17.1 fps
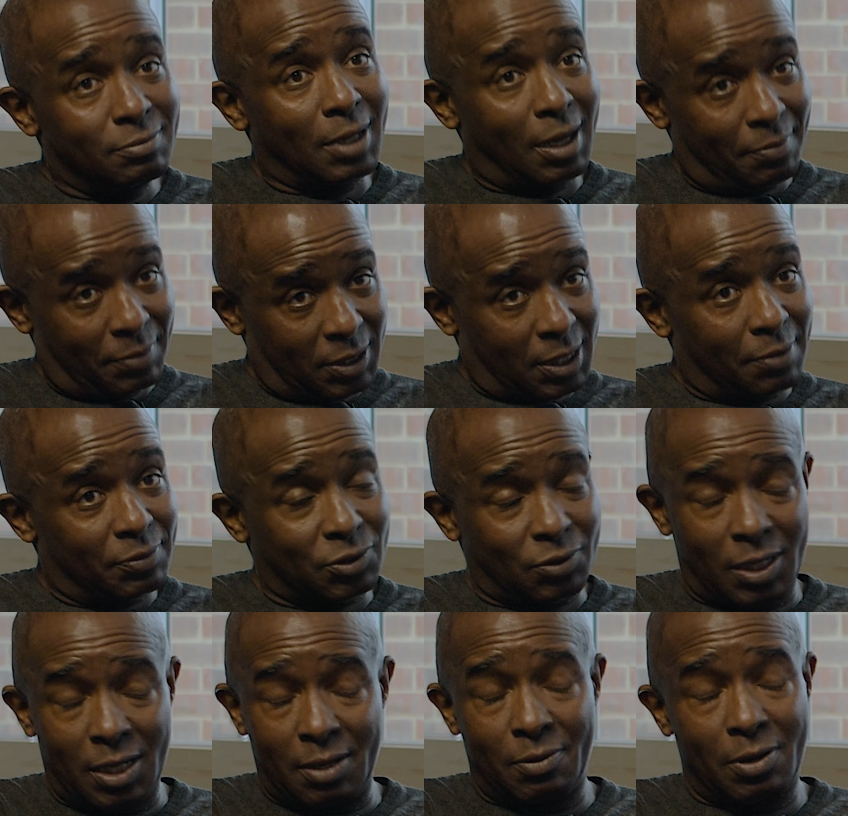I mean, that was
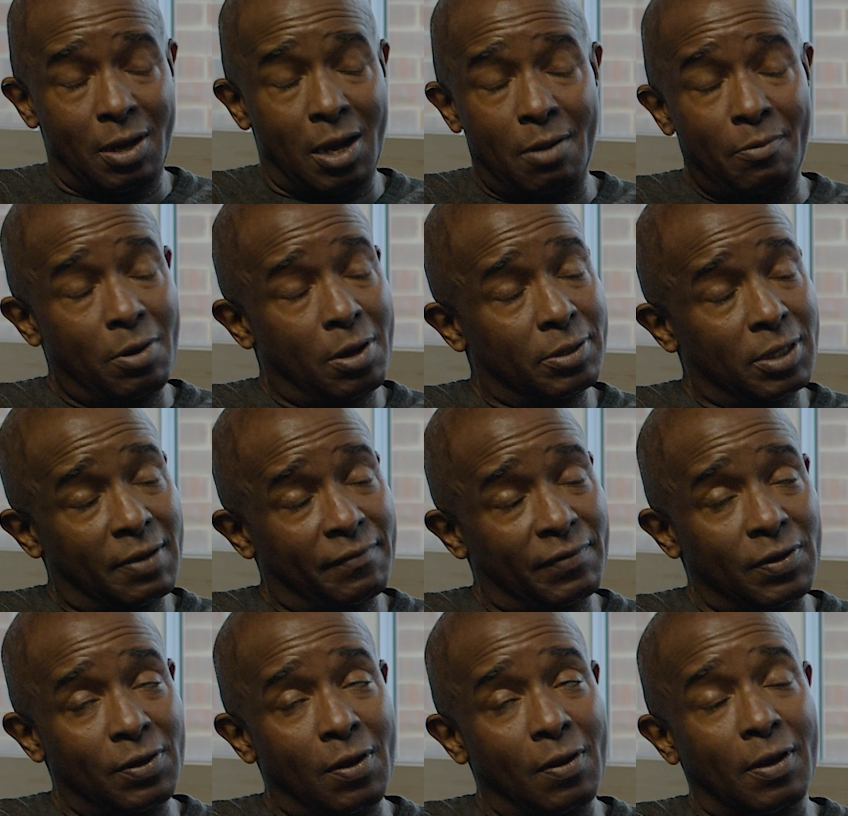great. I won't
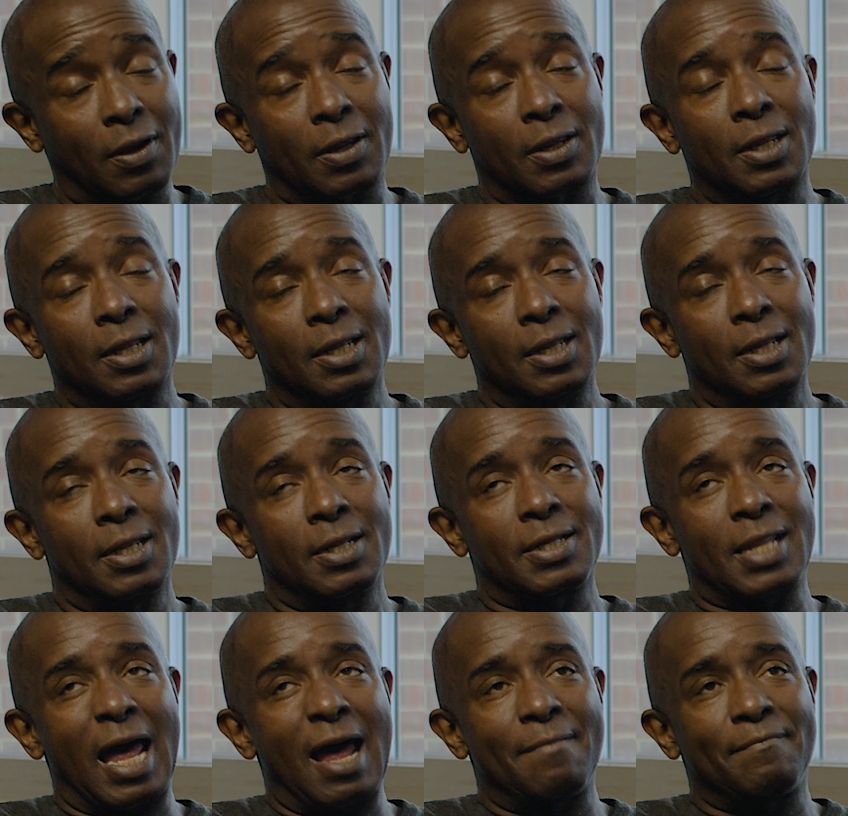ever knock
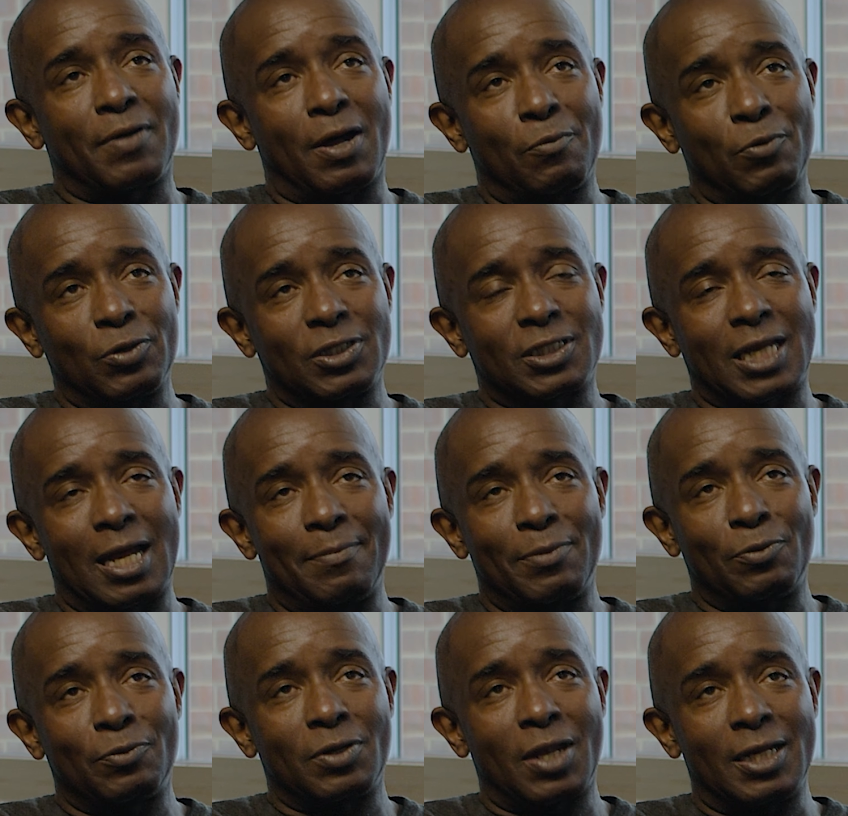that, but I wanted to come
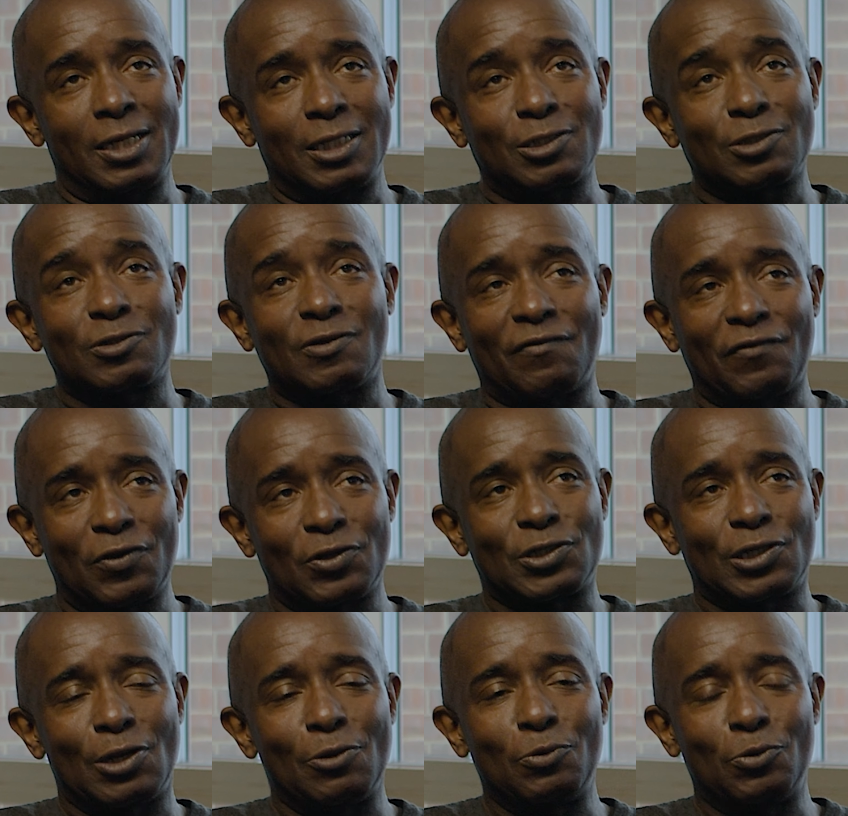on, and this was the
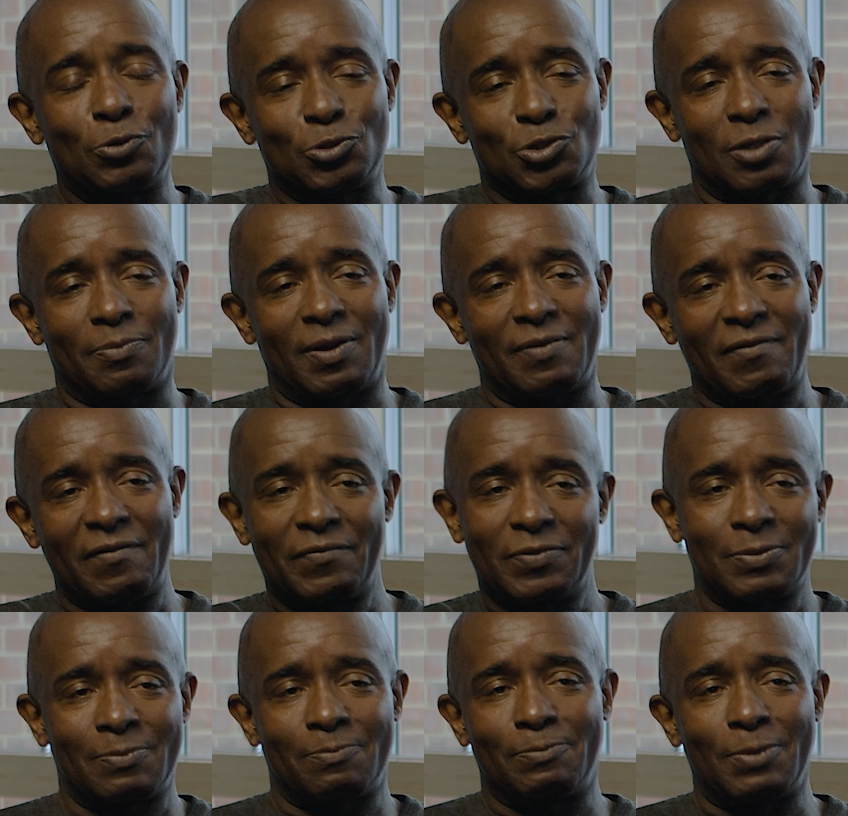first local job I've
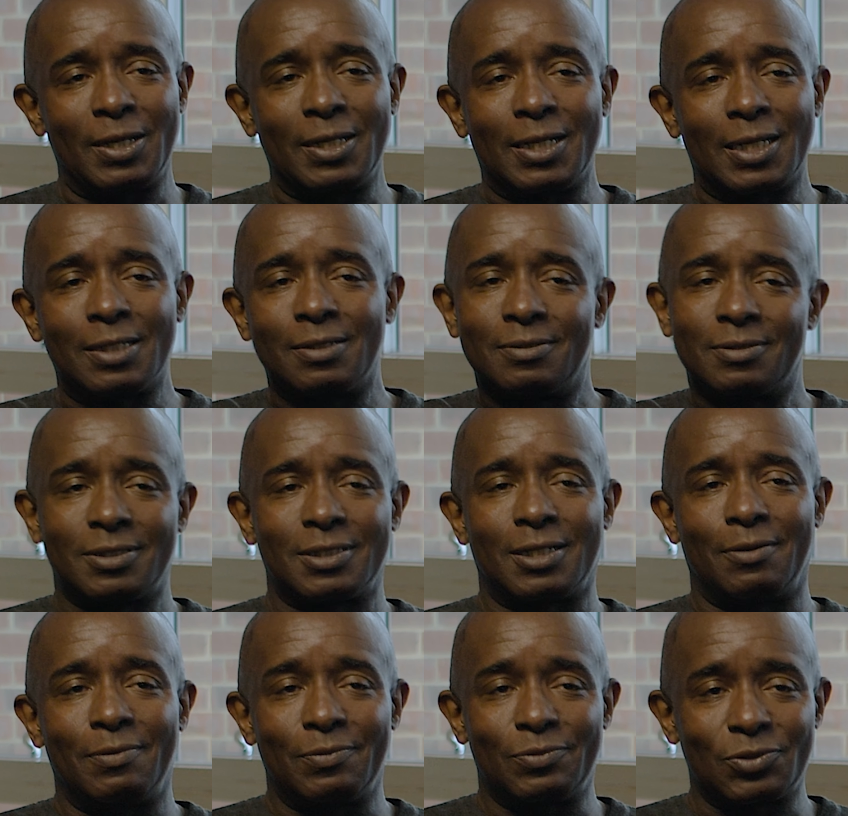ever been in,
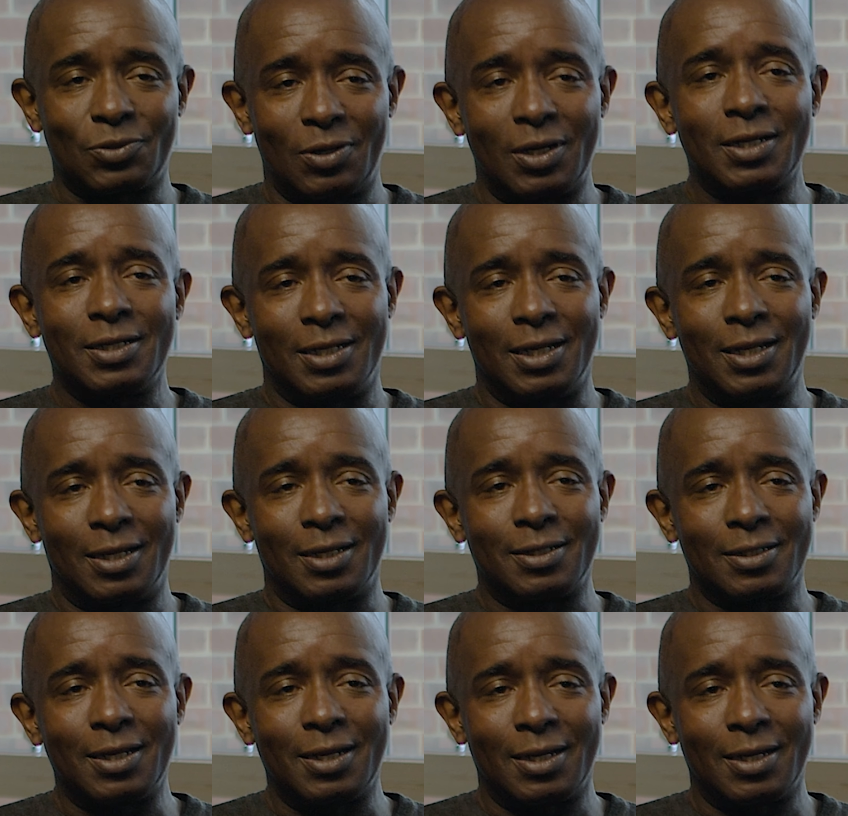so it was great. Yeah.